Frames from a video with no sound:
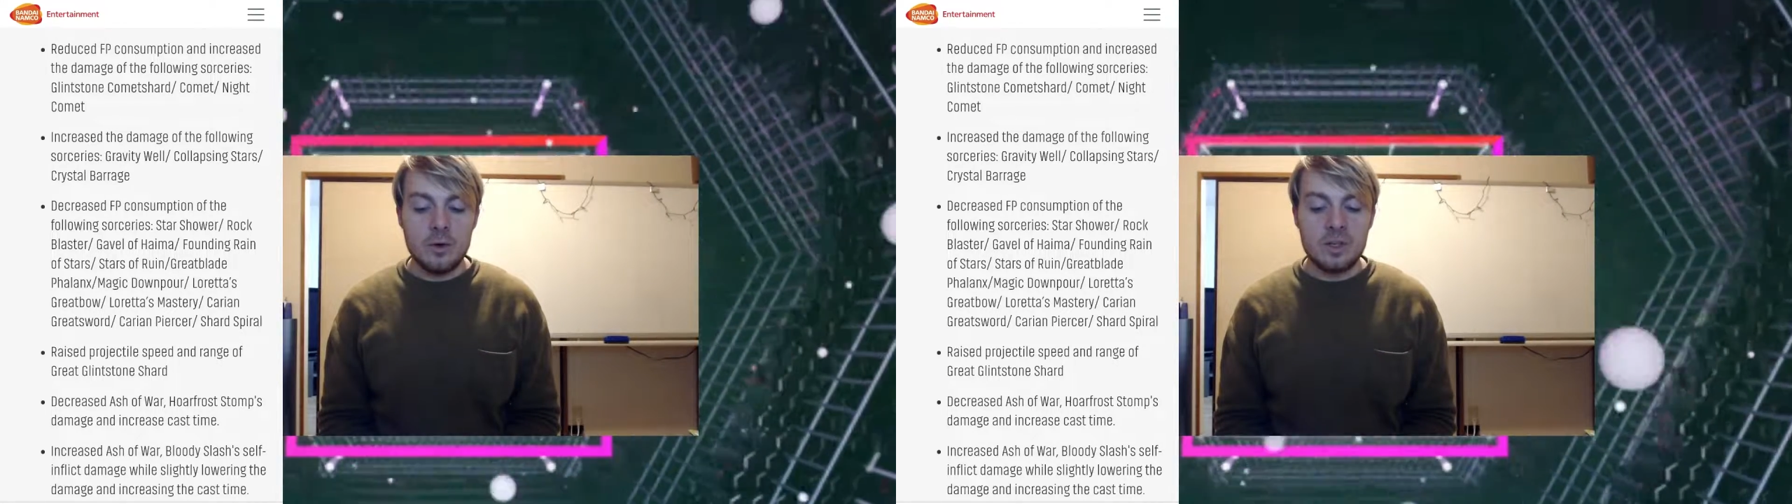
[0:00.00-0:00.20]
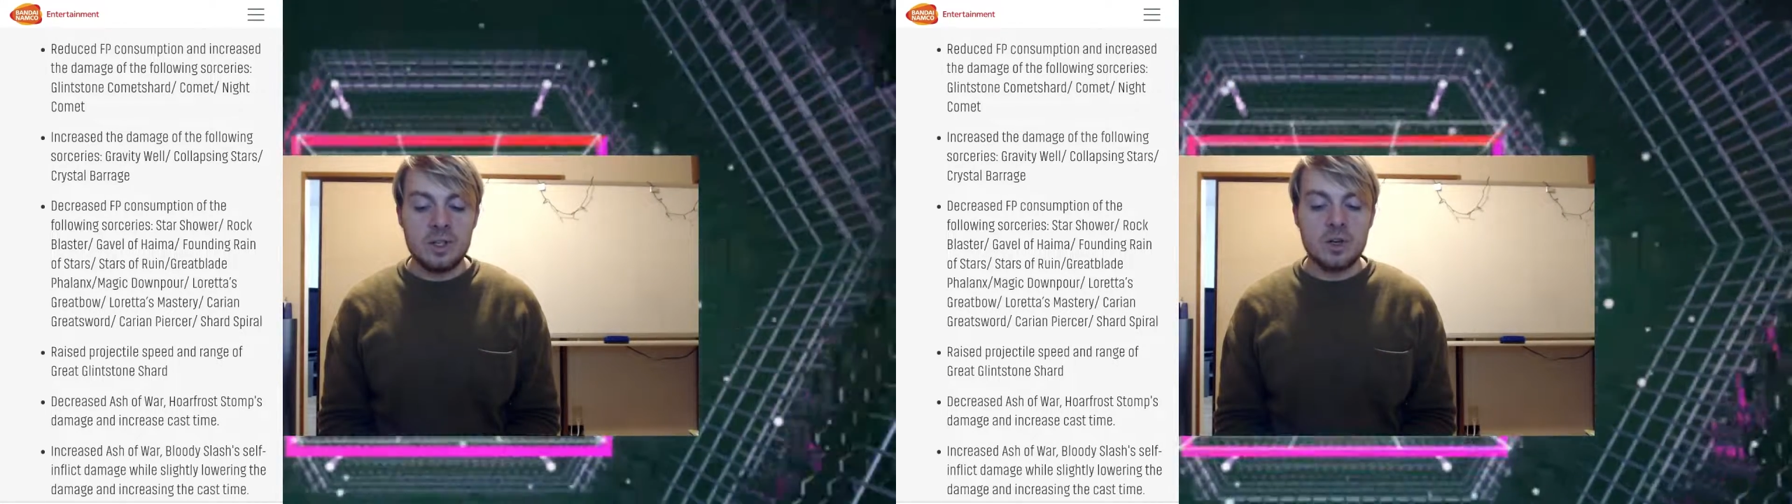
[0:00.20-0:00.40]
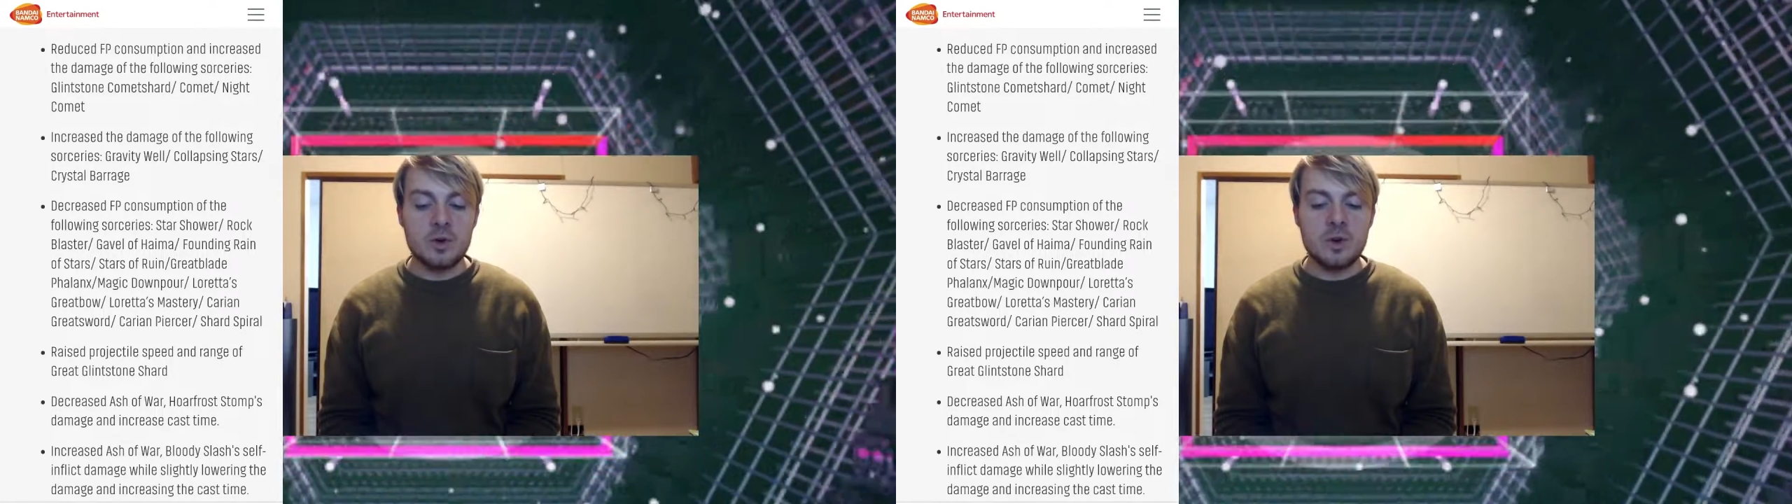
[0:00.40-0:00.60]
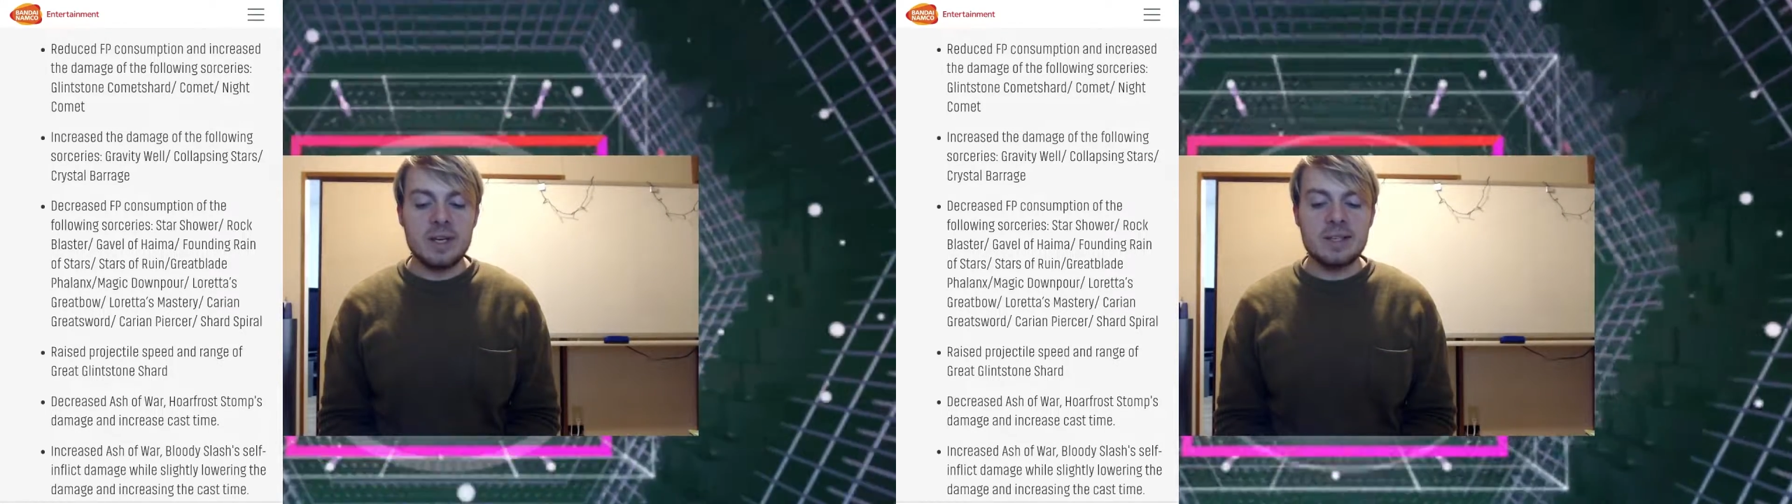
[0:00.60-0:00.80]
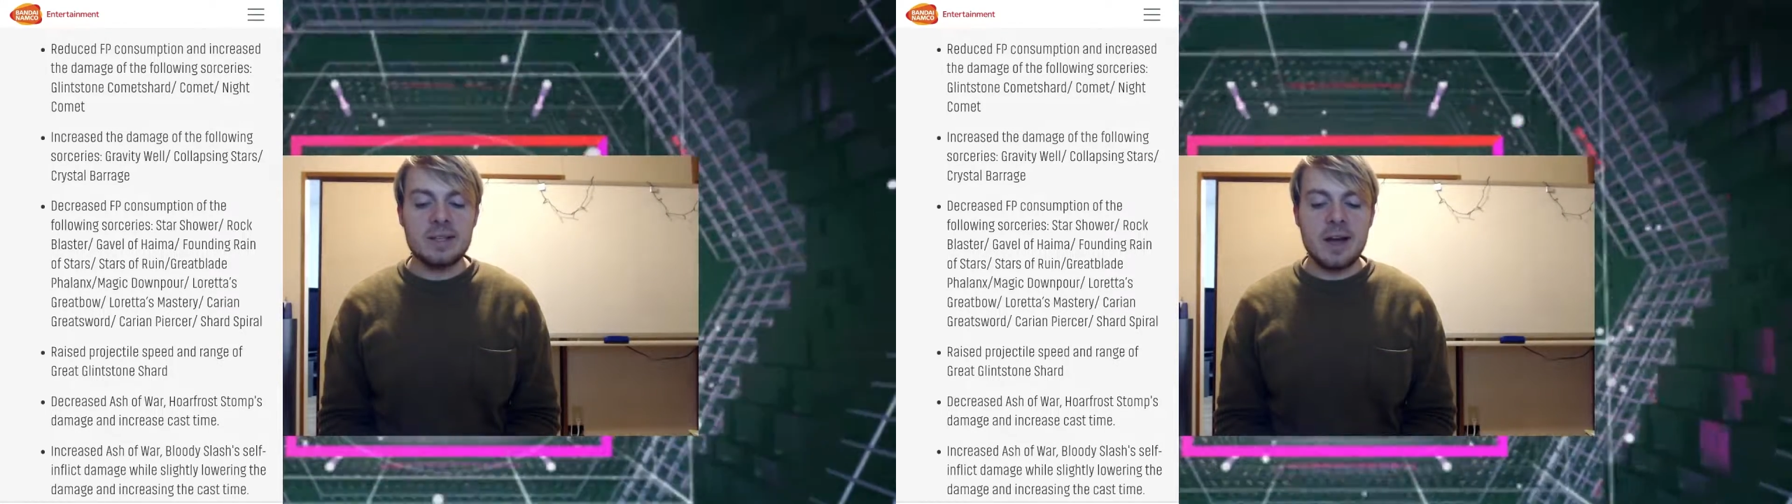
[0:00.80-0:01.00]

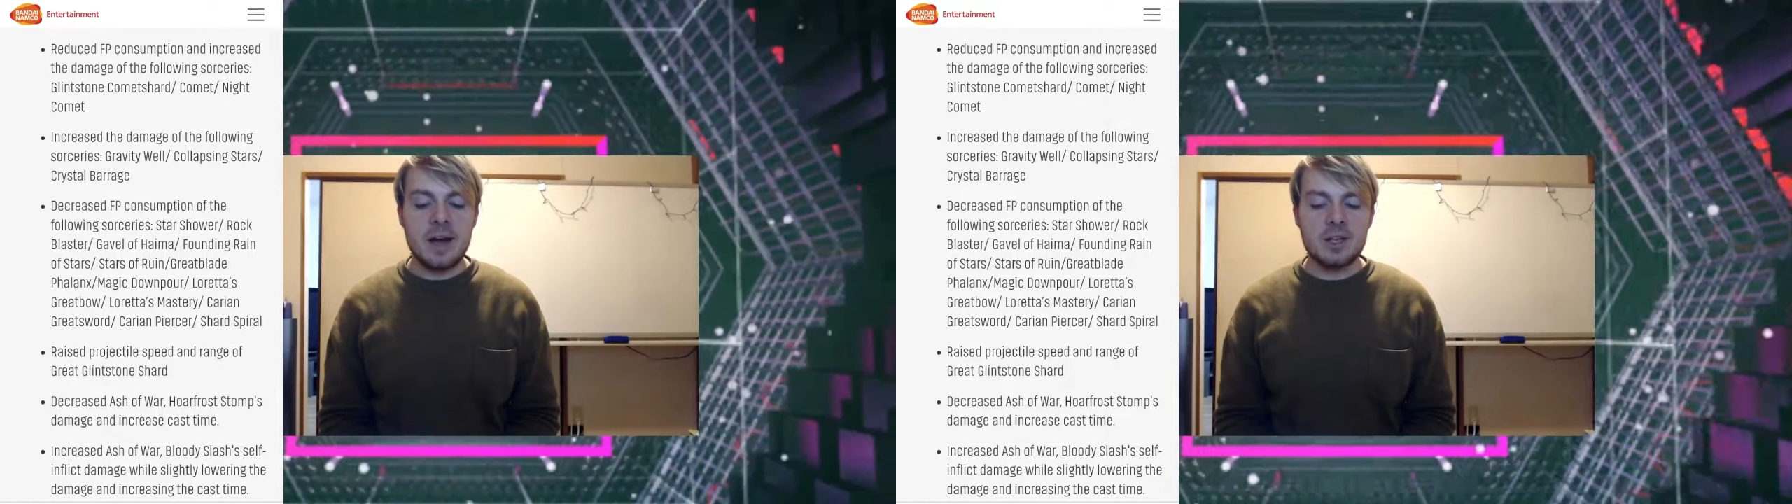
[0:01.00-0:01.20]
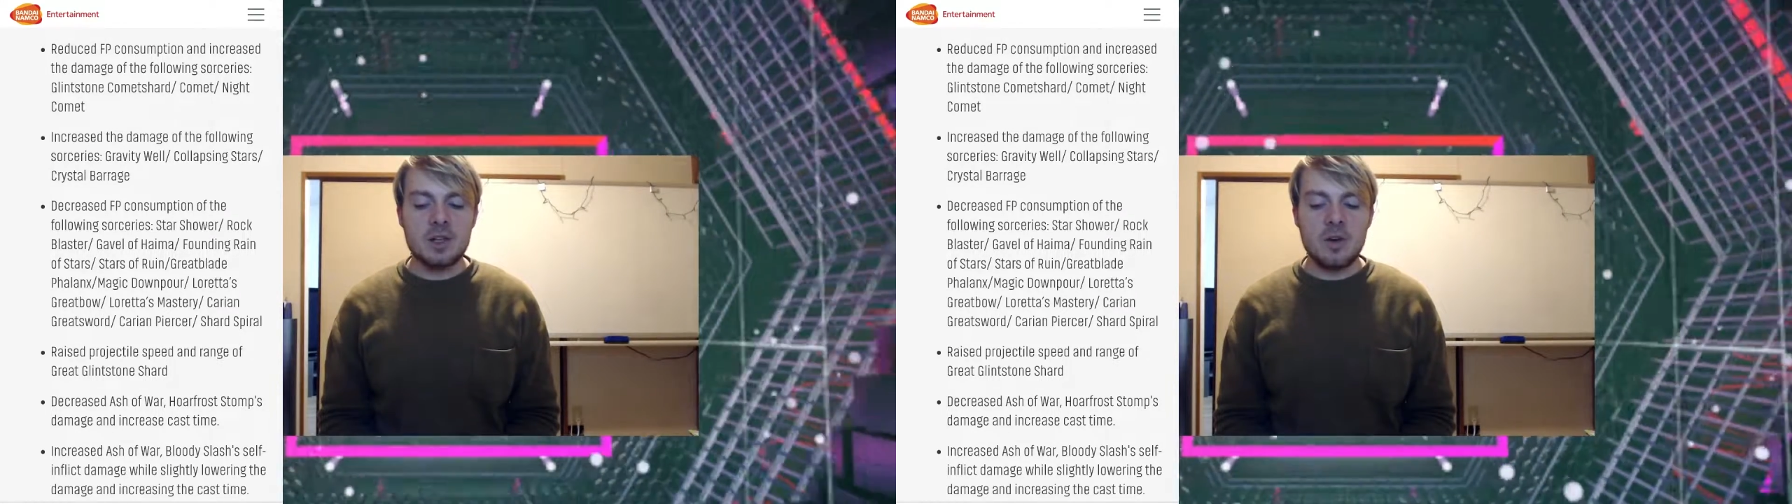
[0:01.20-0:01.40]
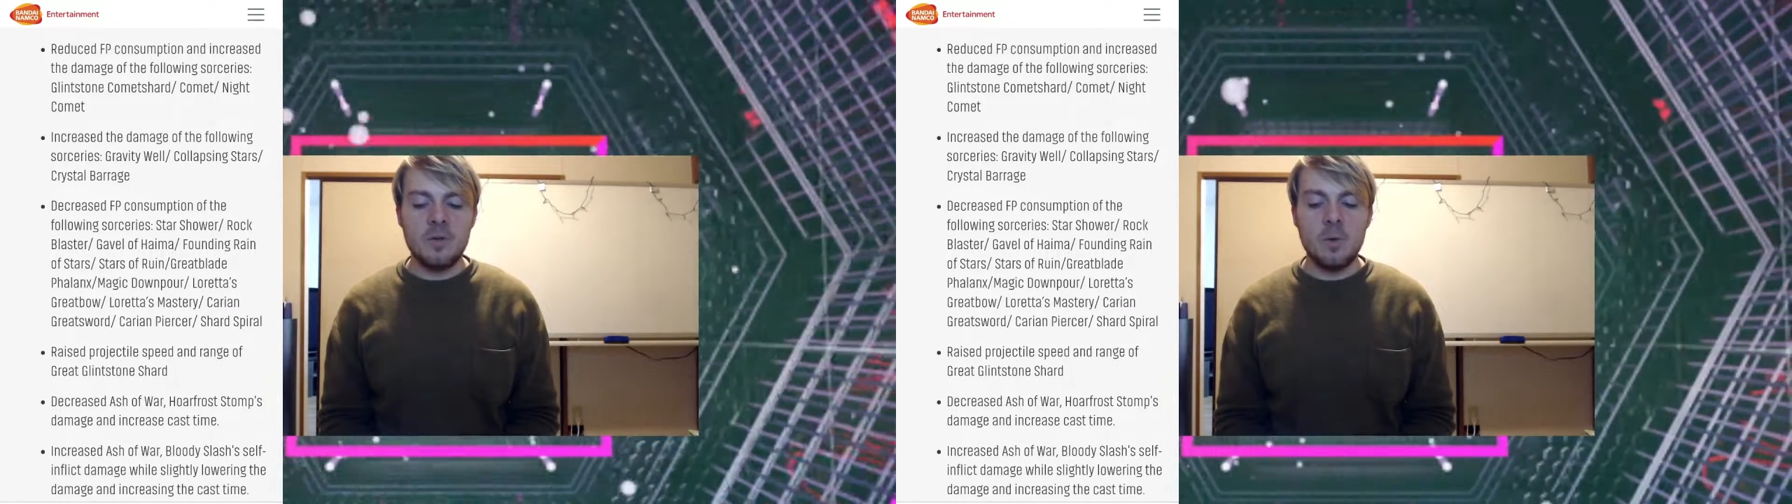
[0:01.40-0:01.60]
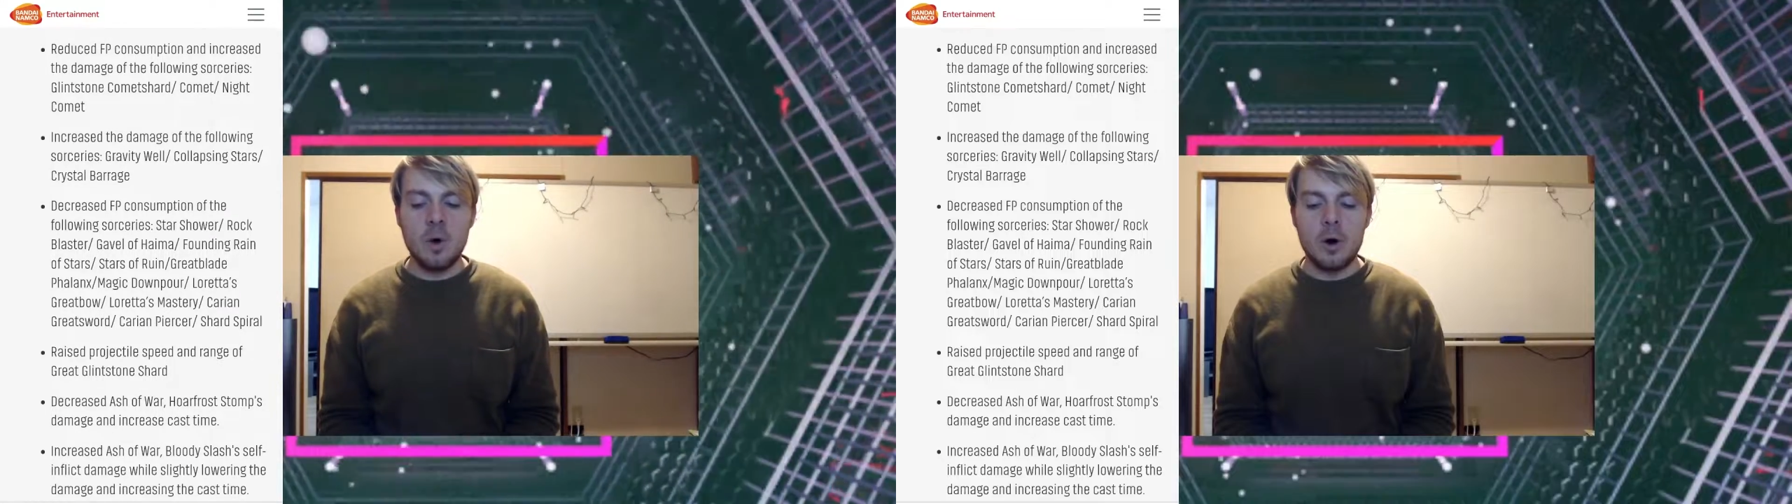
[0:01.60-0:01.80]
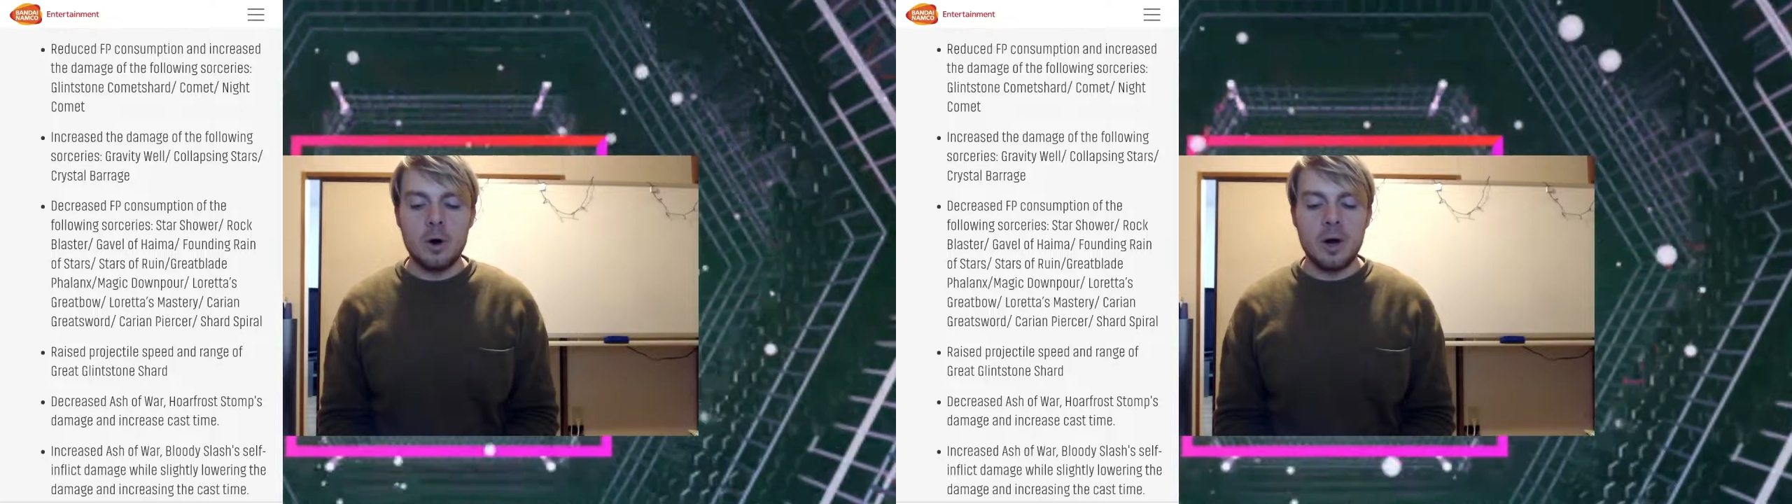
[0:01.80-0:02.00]
Decreased Ash of
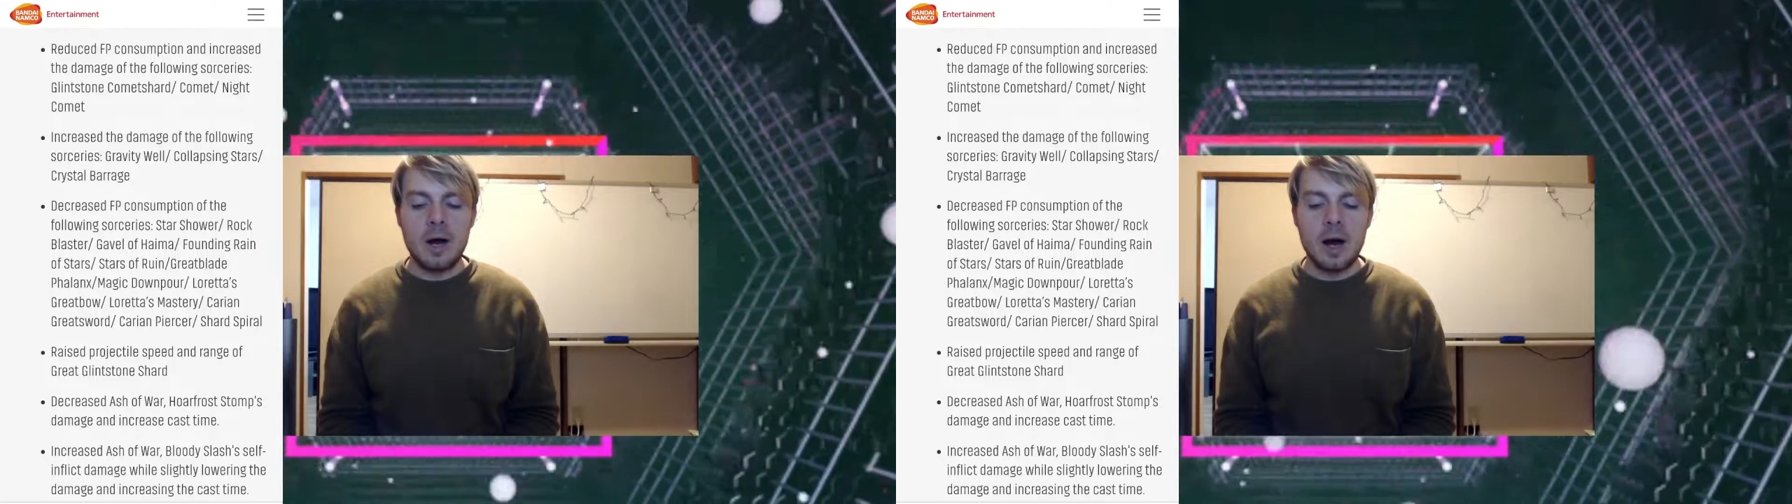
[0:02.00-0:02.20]
War,